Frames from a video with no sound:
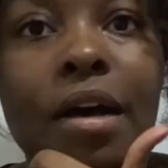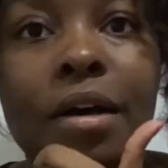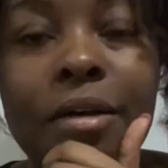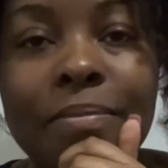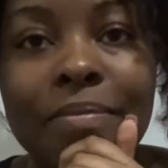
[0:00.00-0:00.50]

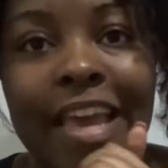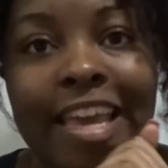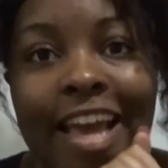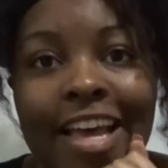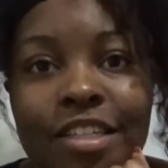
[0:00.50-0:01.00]
um, hey
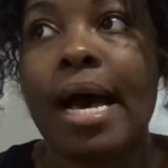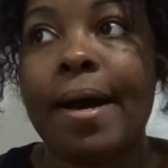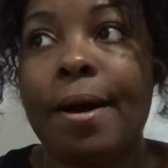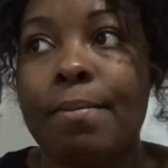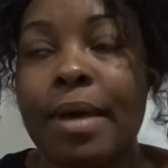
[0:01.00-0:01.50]
guys,
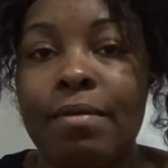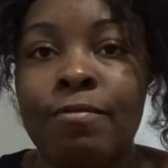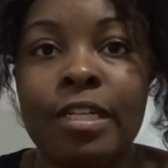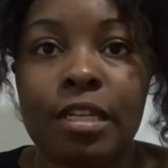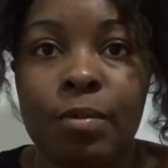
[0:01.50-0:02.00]
um, I
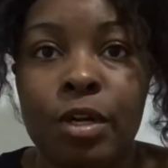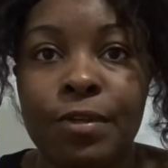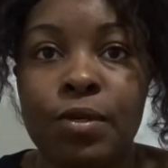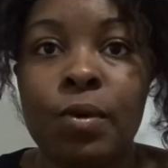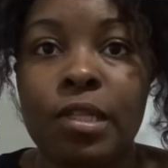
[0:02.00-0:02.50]
really want to
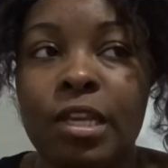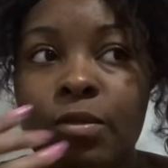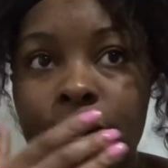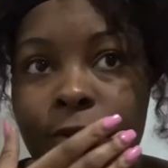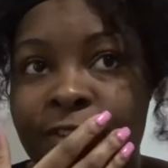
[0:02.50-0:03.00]
record things
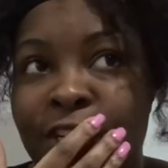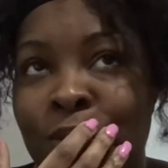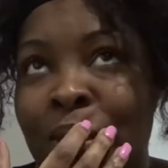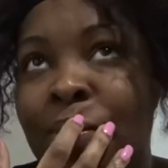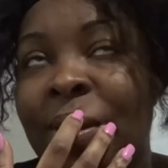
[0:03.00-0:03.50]
while they're fresh in
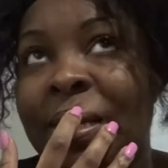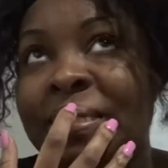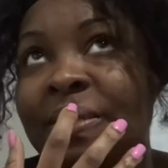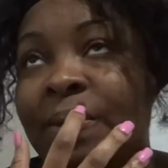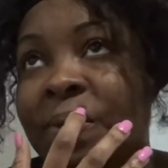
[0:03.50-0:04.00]
my brain.
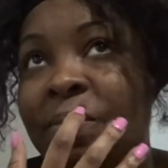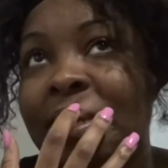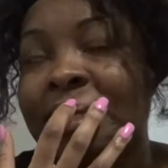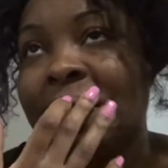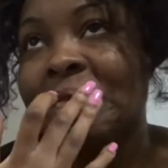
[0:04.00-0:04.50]
So
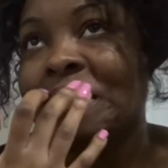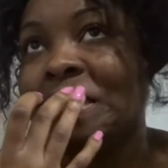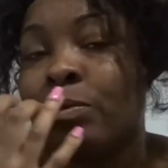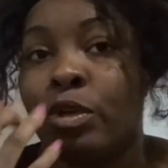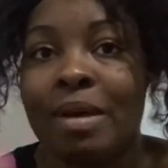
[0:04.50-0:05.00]
basically
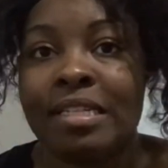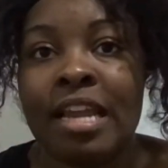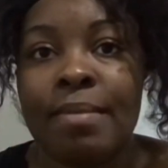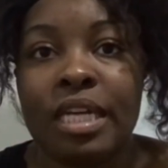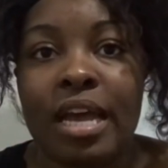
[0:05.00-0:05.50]
someone on my
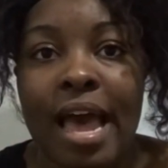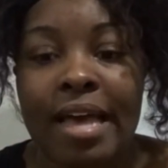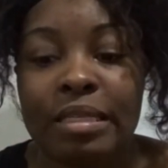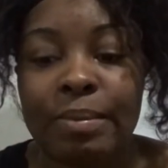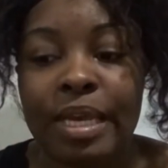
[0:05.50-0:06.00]
Snapchat
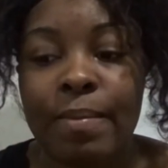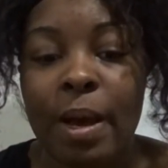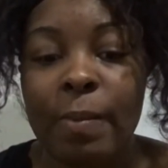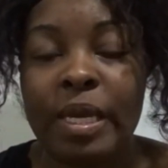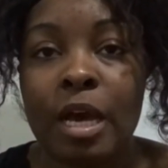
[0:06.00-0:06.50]
asked me
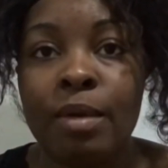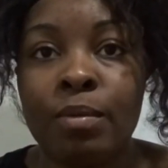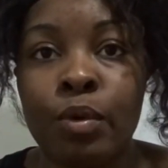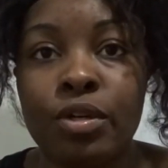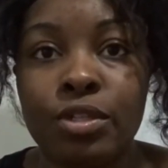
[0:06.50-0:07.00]
about becoming
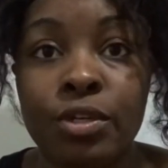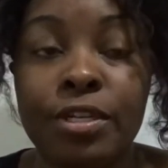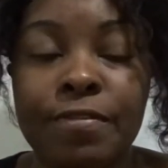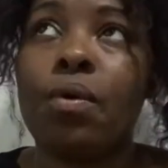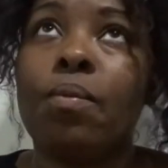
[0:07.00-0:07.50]
more
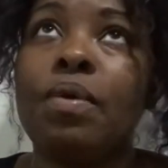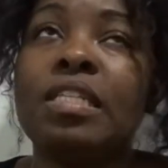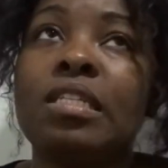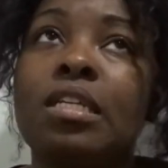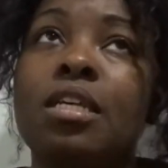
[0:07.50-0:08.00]
assertive.
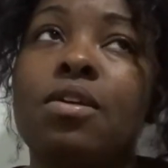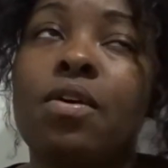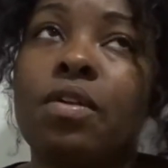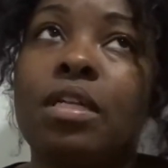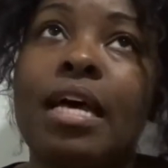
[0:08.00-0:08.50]
Basically the
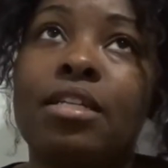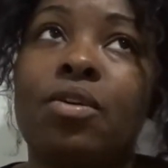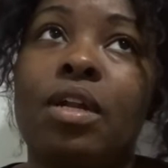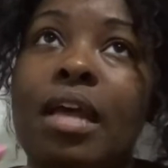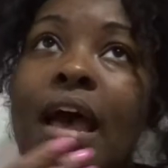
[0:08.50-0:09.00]
girl and I
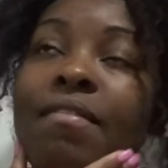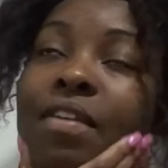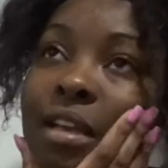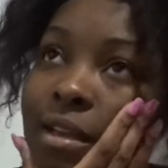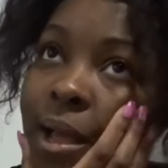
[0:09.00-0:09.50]
started
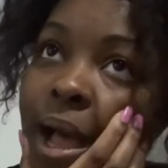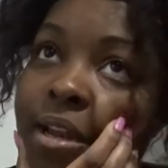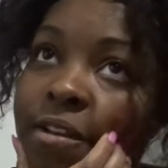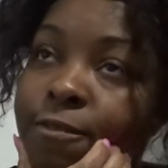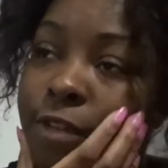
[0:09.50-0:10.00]
having kind
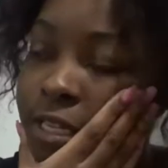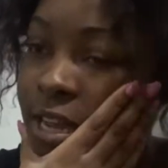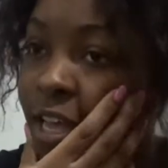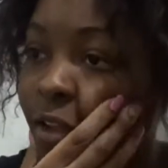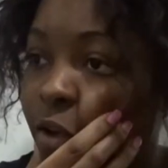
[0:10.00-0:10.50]
of a
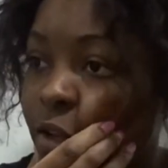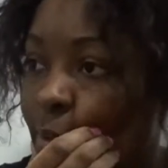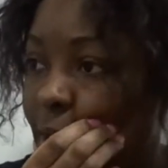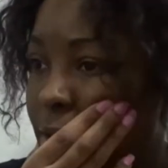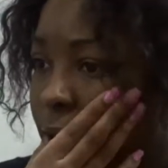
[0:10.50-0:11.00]
dialogue
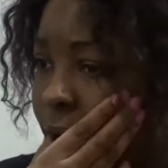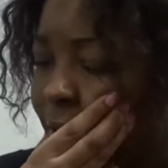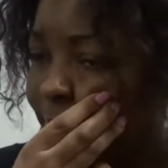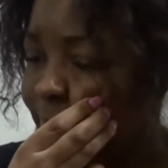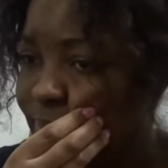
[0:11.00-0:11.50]
about
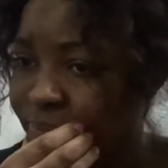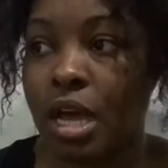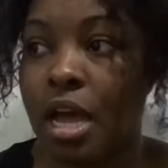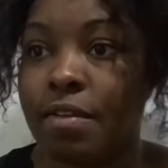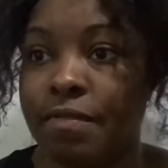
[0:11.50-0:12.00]
um,
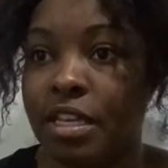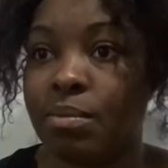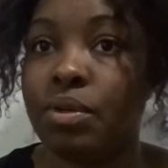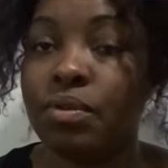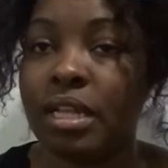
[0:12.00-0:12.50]
kind of the
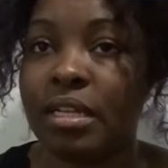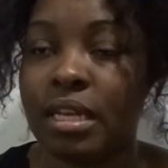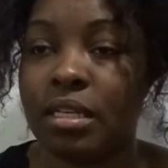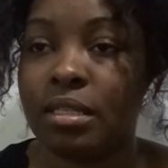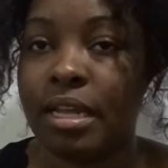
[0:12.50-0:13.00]
abuse that
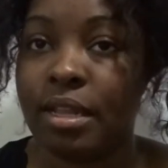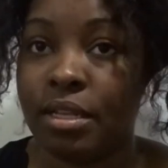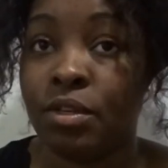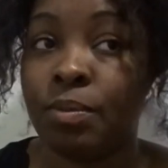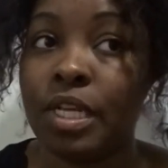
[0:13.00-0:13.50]
takes that, that
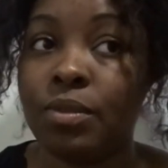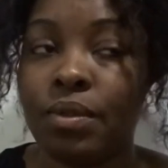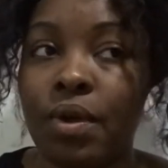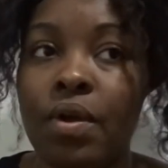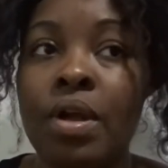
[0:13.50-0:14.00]
took place with her.